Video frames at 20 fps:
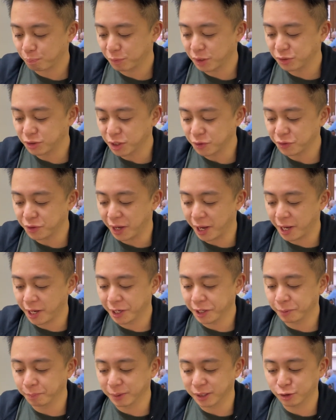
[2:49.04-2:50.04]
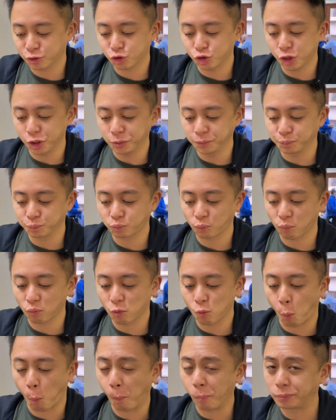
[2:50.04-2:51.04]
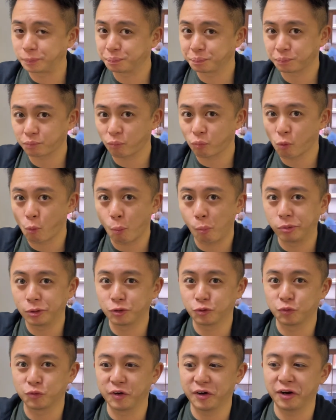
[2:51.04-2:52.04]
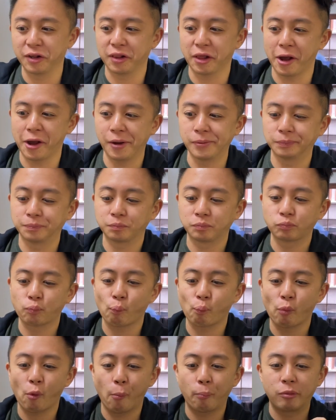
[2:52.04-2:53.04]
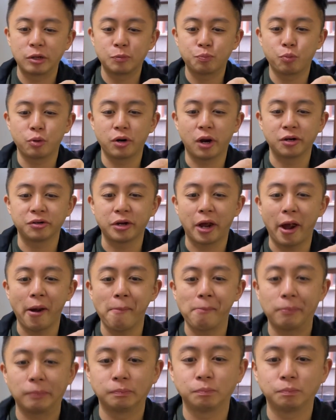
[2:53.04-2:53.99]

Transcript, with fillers: they take the egg mixture, which is very light, put it on top.